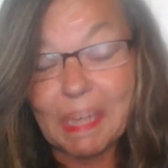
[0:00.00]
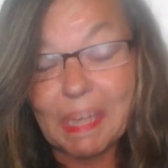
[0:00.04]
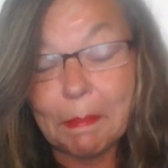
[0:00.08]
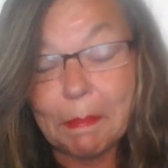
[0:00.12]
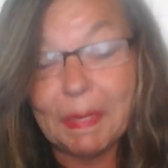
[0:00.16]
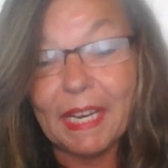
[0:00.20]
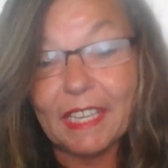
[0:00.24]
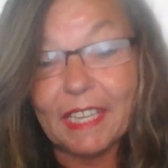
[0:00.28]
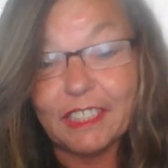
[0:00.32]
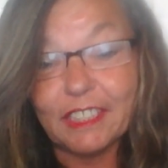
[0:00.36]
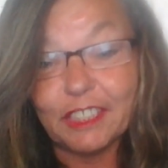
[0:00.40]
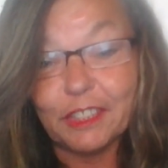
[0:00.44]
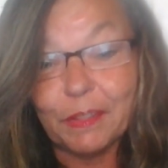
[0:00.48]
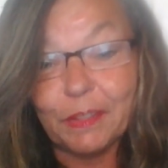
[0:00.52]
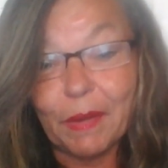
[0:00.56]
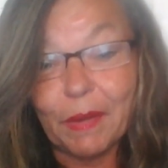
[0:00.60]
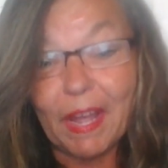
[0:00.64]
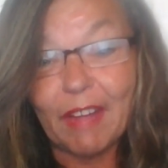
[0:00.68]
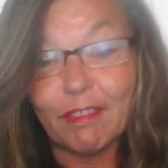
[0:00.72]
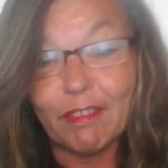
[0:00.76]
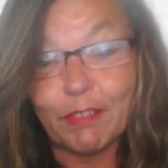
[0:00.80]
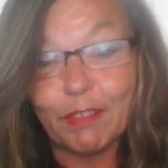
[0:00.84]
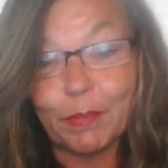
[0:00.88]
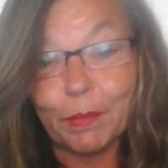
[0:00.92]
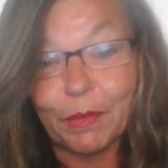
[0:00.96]
I mean, I do
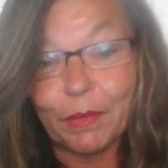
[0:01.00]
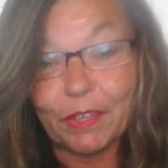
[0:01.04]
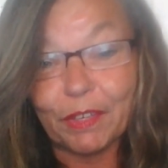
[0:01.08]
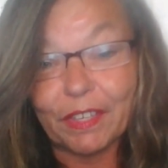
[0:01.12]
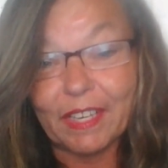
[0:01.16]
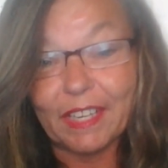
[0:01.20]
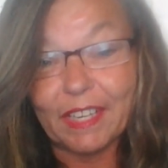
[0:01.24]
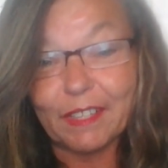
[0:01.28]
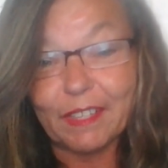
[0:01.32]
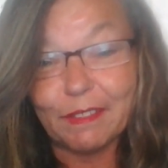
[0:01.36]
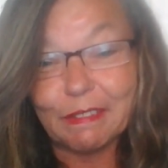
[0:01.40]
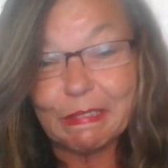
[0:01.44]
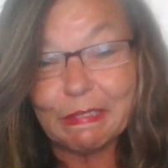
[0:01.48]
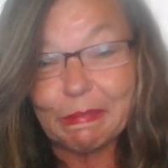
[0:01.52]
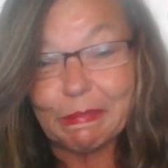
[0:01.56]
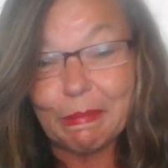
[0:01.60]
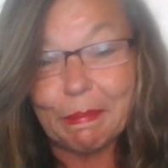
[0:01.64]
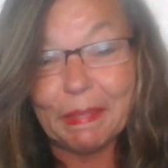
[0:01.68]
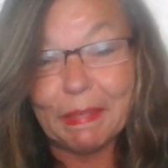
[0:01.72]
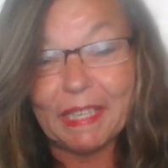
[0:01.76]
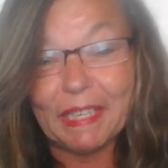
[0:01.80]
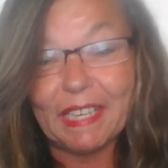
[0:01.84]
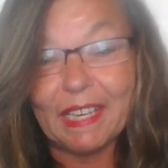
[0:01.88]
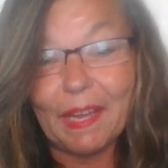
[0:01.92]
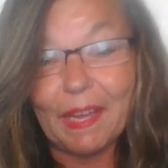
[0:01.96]
after work. I go
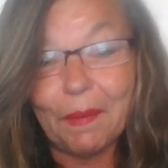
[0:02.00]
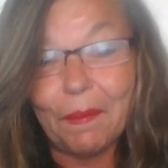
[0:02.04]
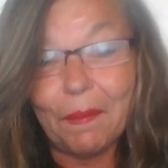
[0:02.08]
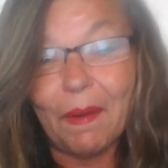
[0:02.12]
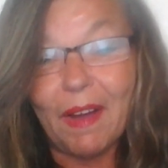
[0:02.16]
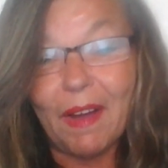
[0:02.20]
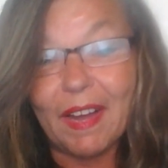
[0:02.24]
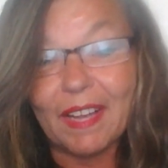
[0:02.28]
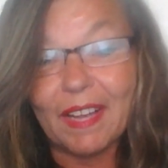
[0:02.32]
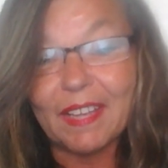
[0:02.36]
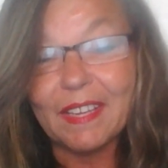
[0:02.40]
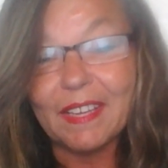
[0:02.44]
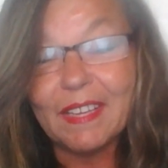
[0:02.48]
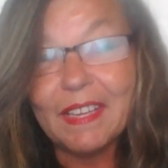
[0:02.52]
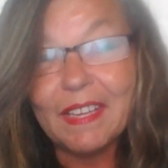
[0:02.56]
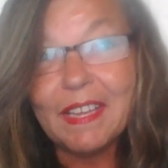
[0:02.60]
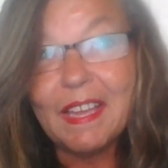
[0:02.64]
swimming and I walk.